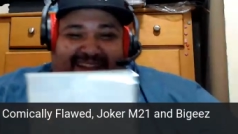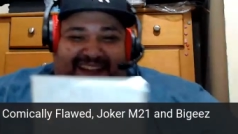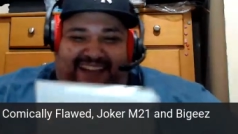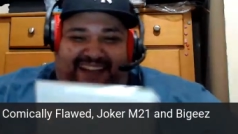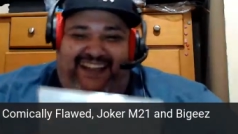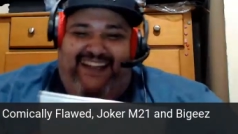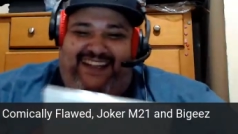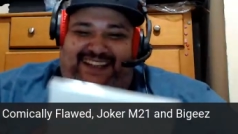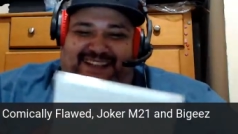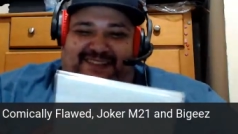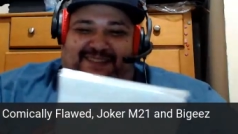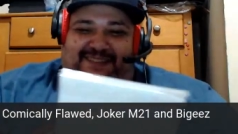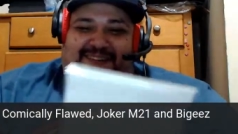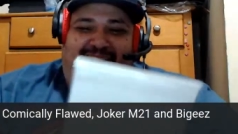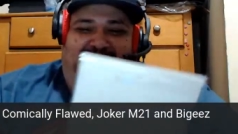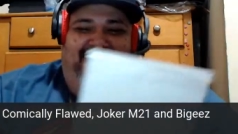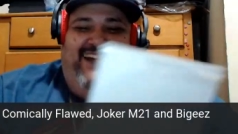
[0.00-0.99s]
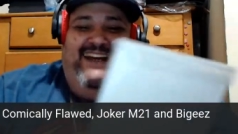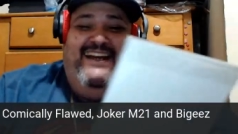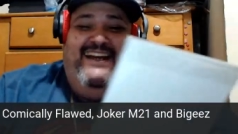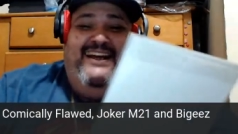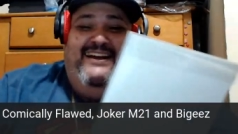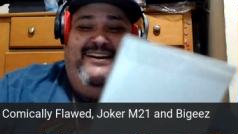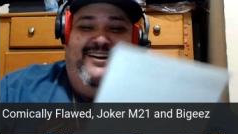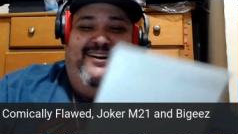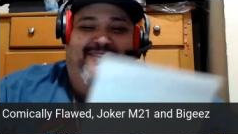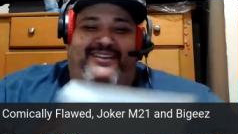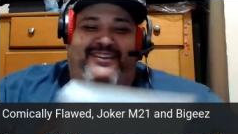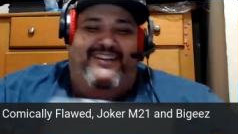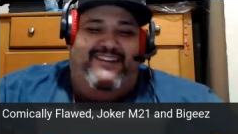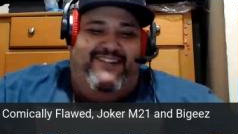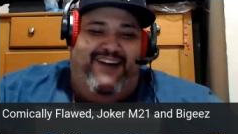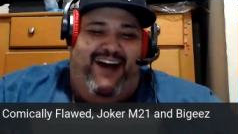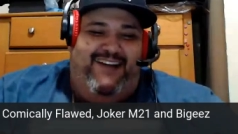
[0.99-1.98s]
He's right.
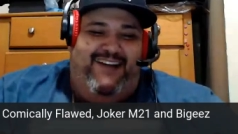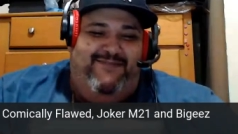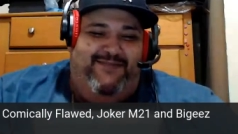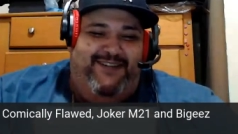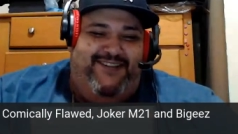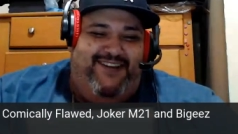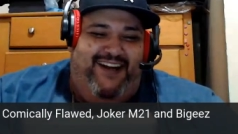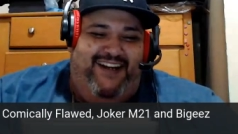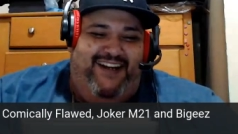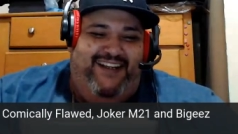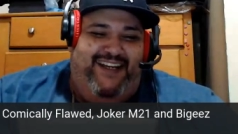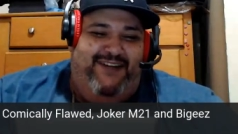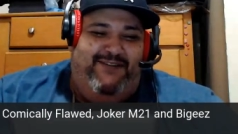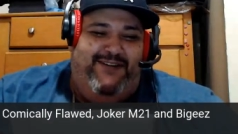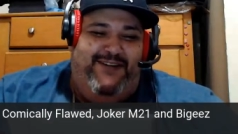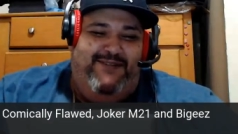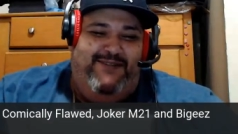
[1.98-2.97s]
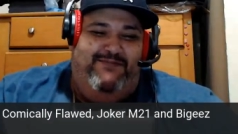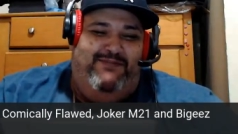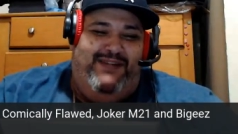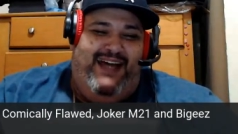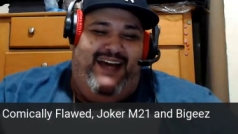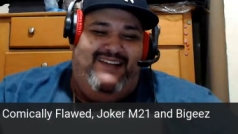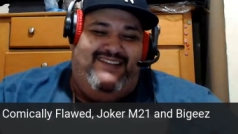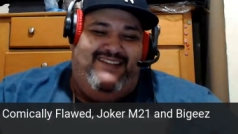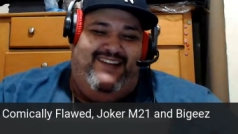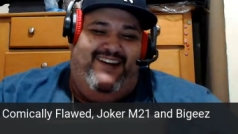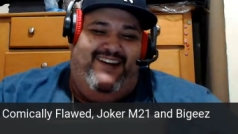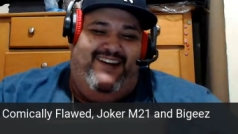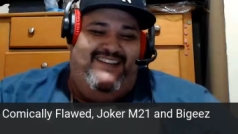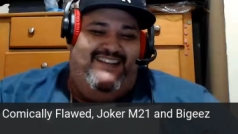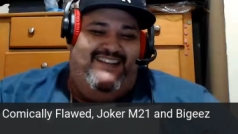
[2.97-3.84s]
Gorilla Grodd trying to get one of them Blastaars.